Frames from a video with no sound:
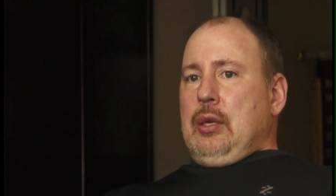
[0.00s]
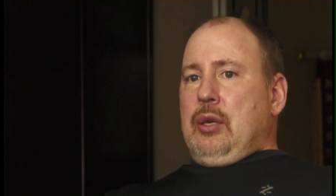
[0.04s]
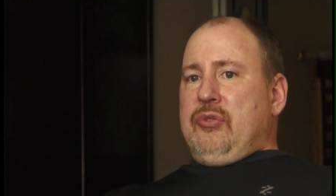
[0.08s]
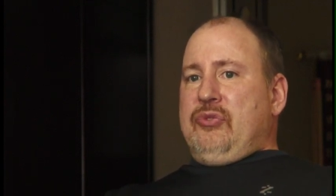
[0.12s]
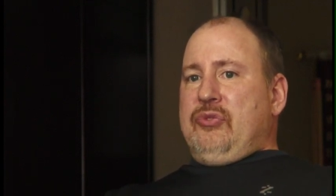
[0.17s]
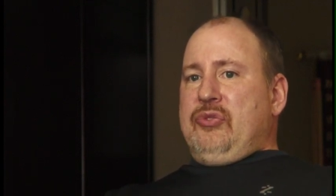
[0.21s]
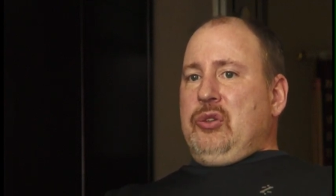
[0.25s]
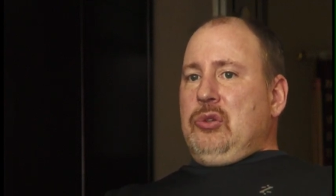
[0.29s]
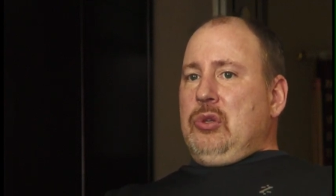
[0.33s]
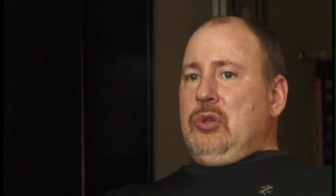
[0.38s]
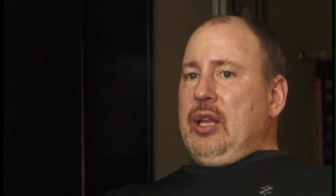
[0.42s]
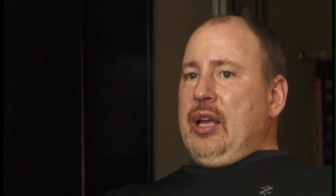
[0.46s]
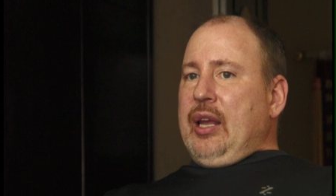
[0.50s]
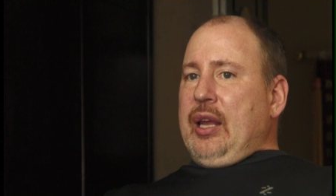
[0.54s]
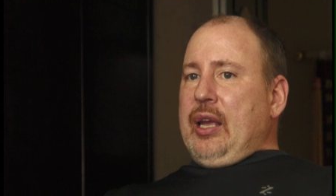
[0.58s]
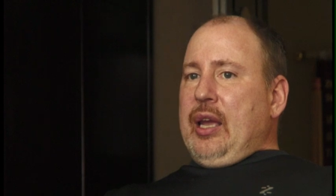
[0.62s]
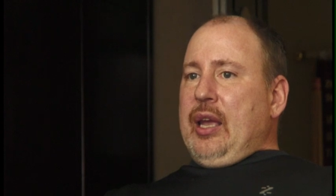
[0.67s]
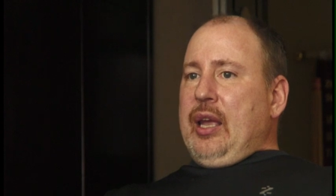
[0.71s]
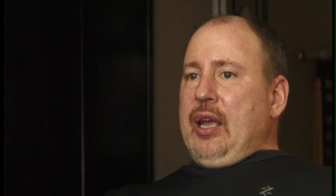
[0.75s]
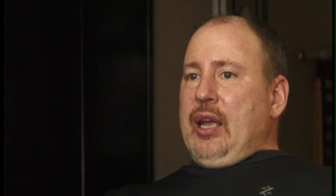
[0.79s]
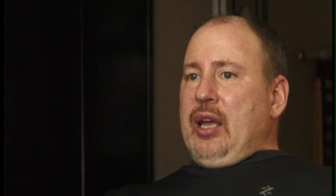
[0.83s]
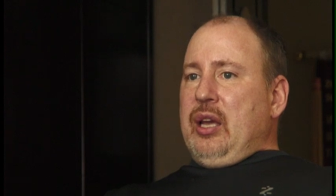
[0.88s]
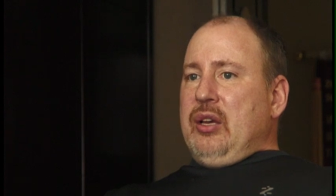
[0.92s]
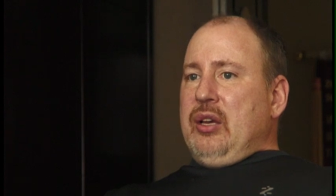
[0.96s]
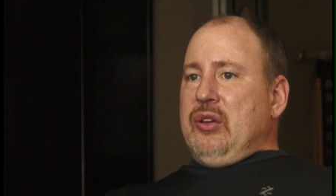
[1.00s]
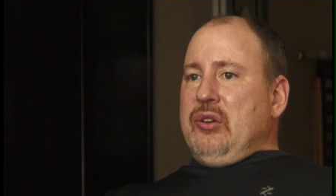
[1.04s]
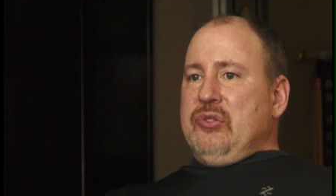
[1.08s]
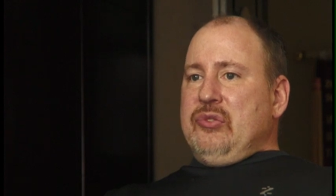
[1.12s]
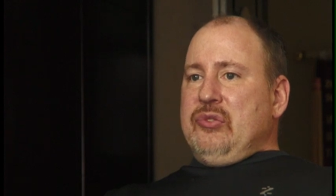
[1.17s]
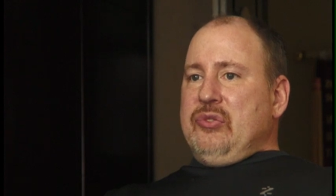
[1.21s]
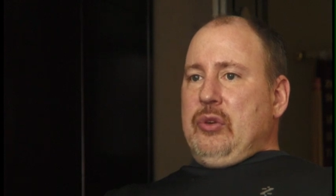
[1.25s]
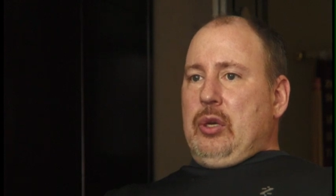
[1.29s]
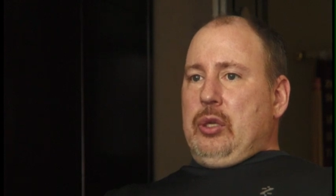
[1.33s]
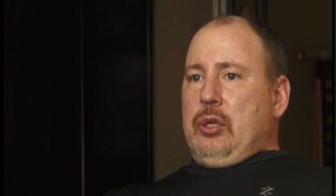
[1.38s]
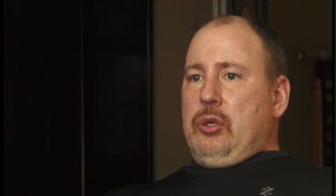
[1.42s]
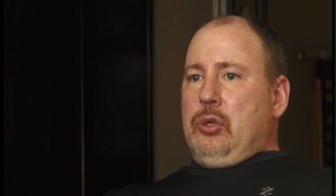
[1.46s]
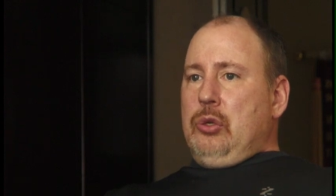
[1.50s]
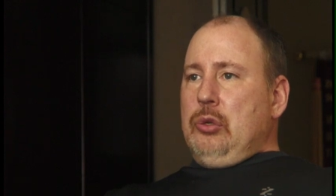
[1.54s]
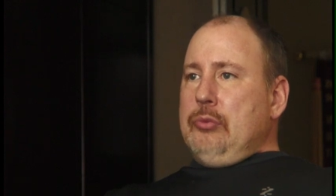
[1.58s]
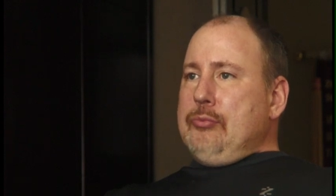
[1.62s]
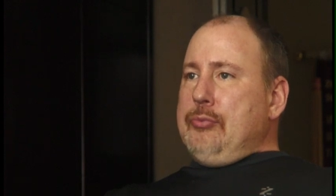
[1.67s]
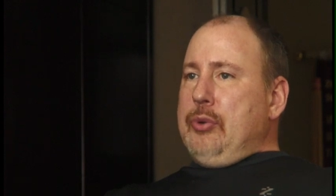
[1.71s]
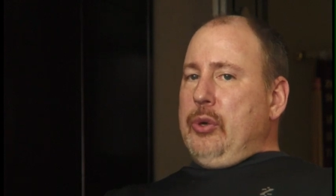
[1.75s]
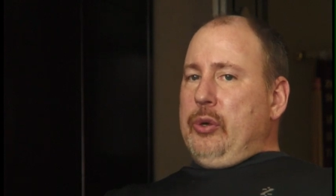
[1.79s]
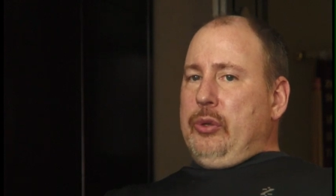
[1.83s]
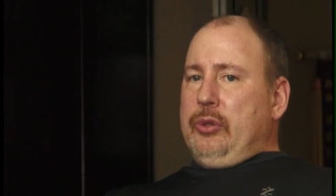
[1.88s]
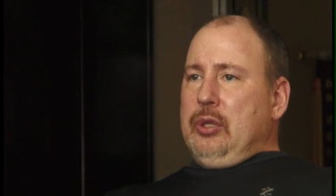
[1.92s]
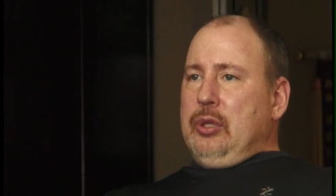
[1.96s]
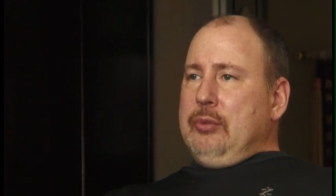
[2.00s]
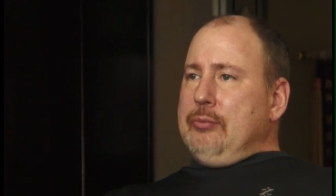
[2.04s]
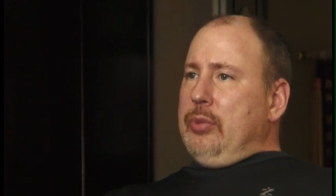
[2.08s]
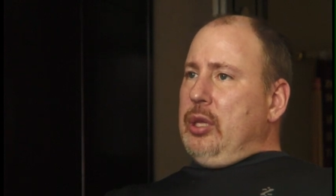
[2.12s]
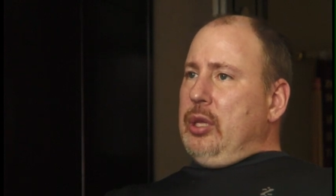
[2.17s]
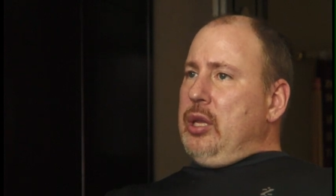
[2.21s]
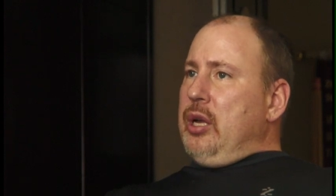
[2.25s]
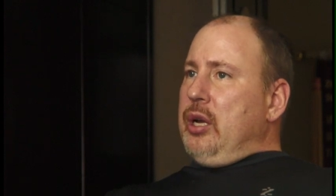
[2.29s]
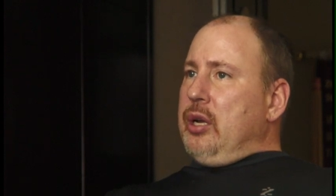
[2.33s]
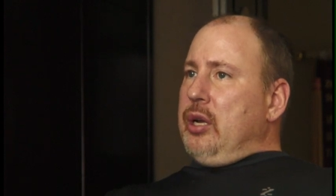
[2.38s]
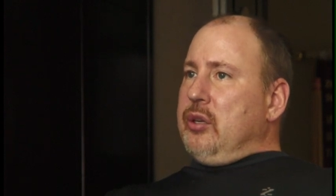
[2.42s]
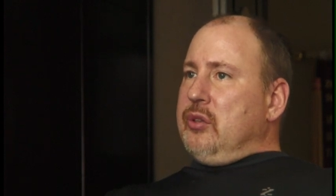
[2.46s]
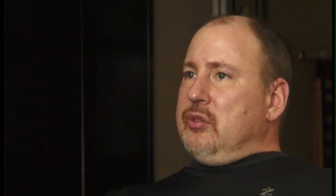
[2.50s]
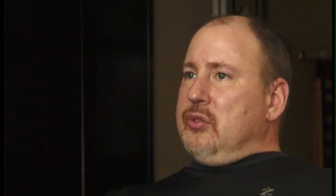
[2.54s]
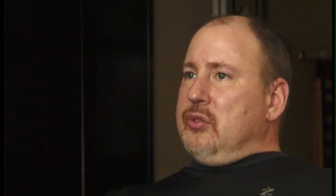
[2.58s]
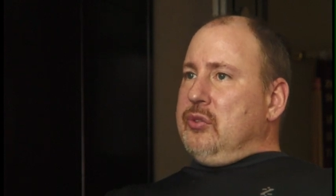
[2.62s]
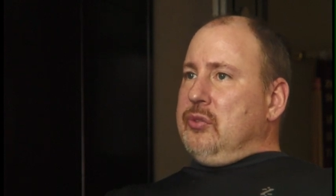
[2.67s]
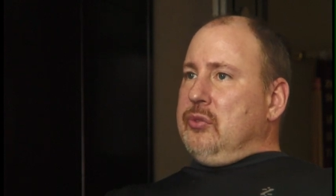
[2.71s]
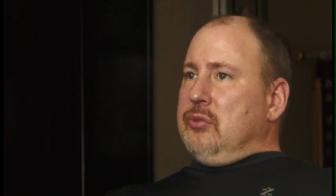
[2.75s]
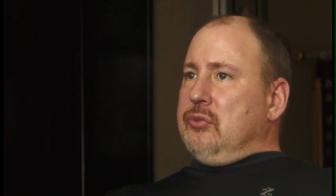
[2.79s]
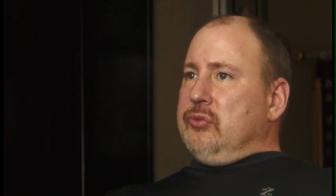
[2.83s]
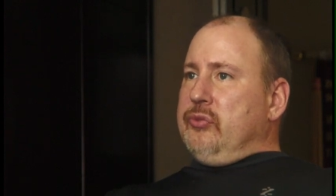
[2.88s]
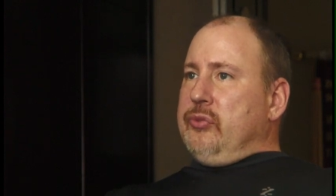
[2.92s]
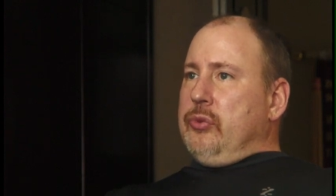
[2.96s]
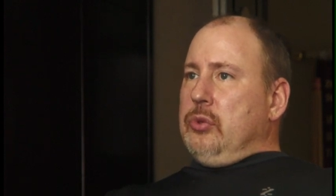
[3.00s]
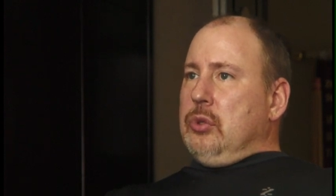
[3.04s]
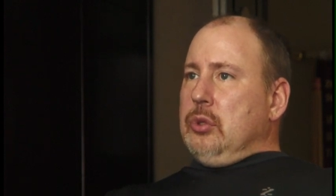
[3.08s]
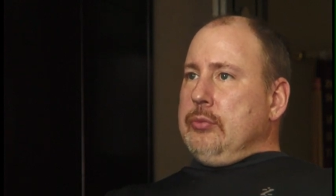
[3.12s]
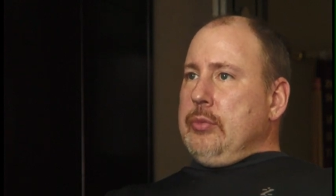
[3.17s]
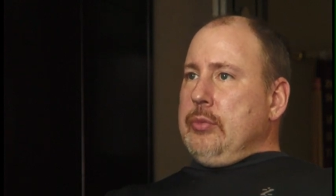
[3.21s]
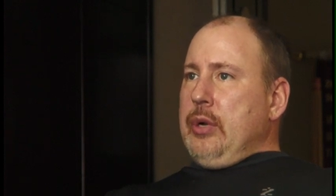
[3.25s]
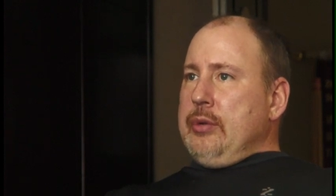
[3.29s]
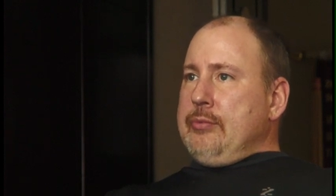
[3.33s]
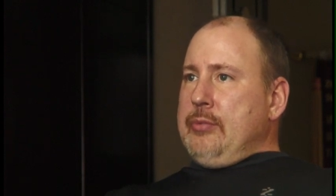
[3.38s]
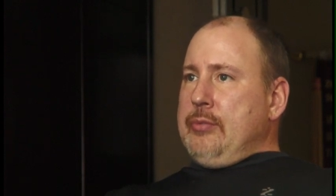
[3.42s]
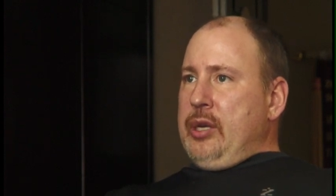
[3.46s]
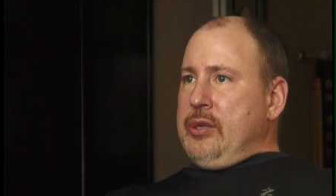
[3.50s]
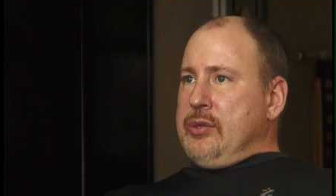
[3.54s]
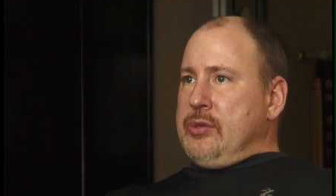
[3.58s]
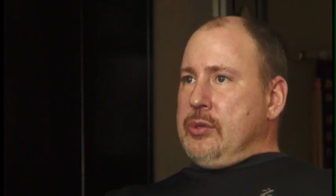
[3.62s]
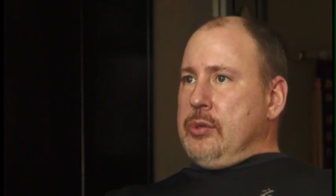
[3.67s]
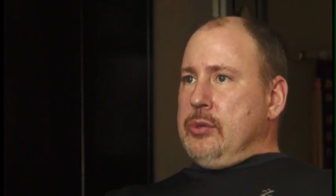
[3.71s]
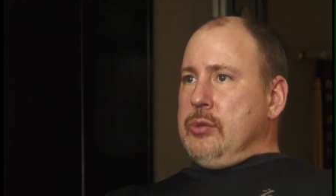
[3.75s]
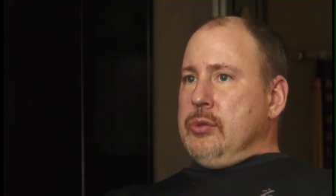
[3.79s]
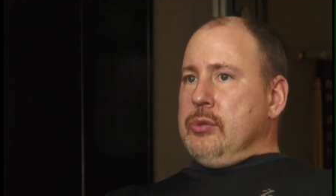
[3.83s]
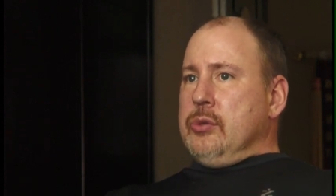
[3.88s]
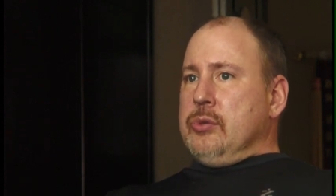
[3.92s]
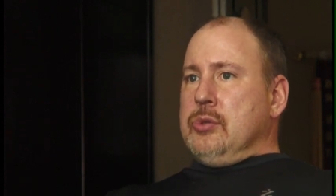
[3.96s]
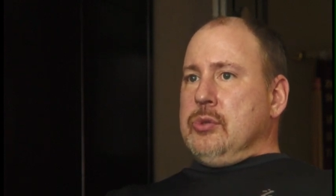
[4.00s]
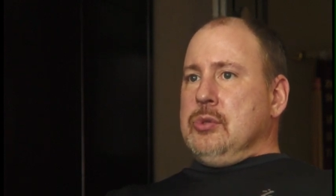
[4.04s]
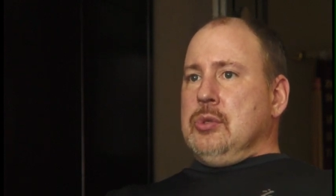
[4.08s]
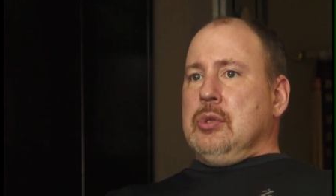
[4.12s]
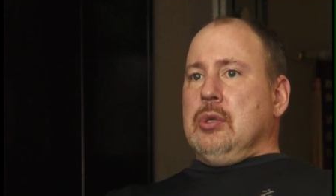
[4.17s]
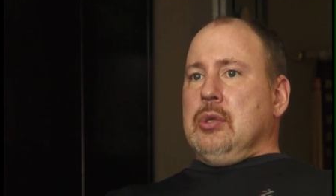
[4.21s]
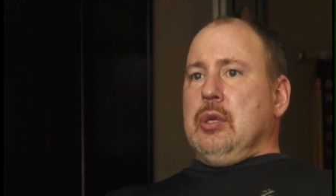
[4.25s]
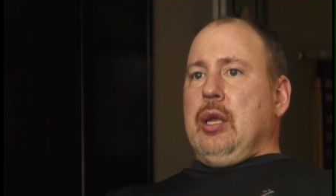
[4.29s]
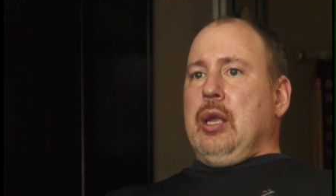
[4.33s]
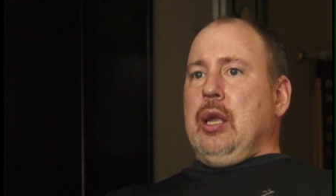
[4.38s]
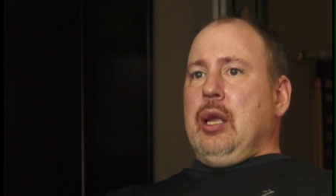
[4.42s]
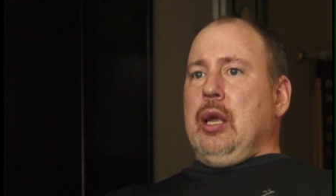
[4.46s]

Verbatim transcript: feel like I have a new building blocks for my muscles,